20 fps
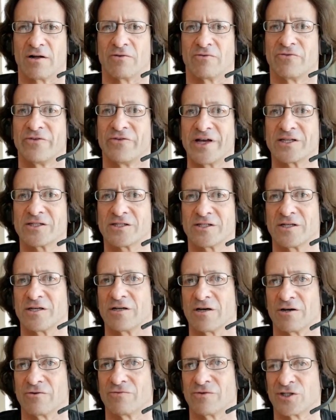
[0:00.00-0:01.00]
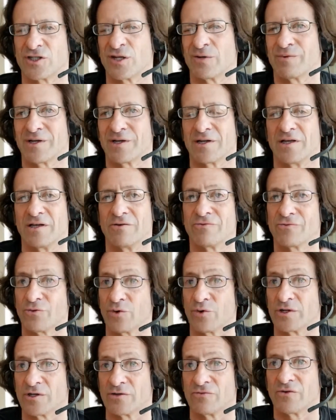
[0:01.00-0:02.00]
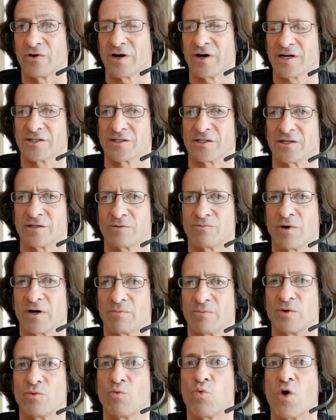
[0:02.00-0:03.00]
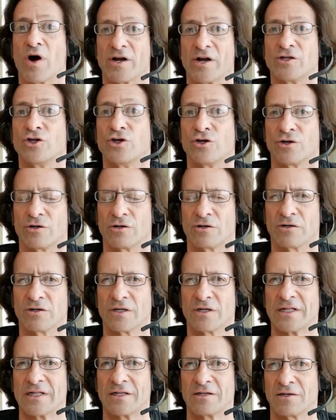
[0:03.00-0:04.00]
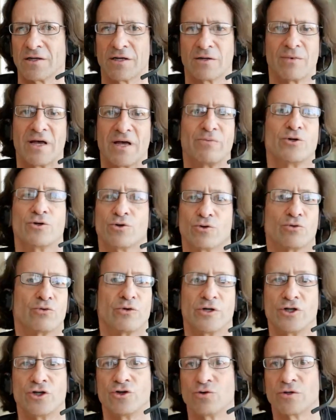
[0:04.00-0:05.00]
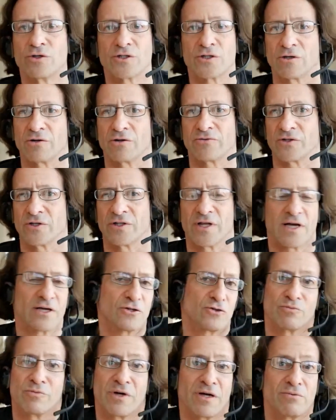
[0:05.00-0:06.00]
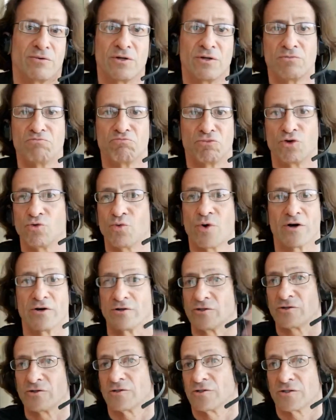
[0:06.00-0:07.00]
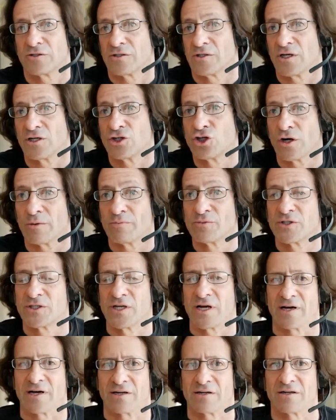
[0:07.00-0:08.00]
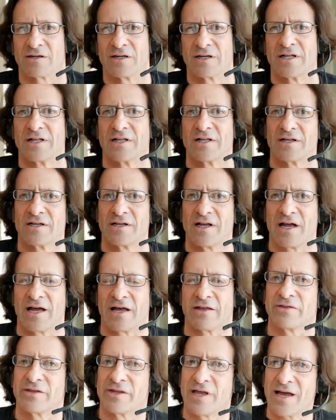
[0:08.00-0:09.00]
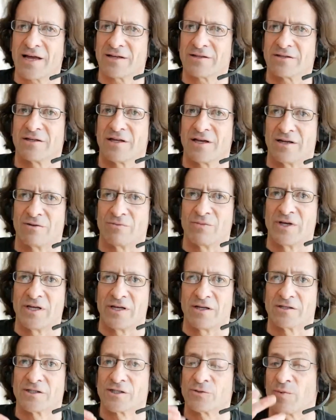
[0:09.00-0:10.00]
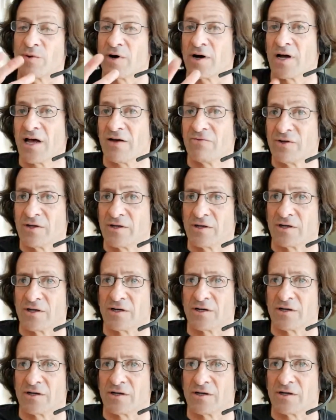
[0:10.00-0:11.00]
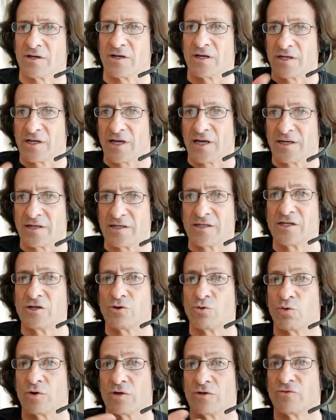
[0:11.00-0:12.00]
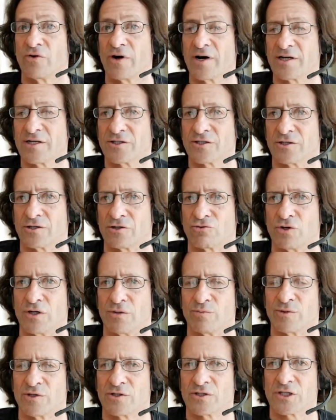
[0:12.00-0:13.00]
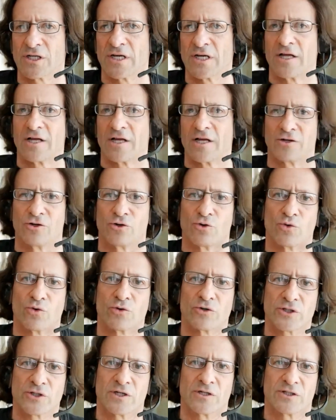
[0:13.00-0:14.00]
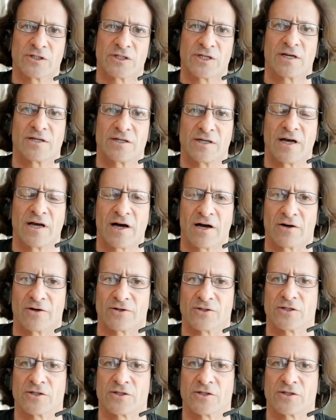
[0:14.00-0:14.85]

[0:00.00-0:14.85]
vesting over, typically for an advisor, it might be 1 year, and maybe you'll renew it after that, or maybe you won't because their job's done. And that then means by having an NED or advisor agreement, you're also setting out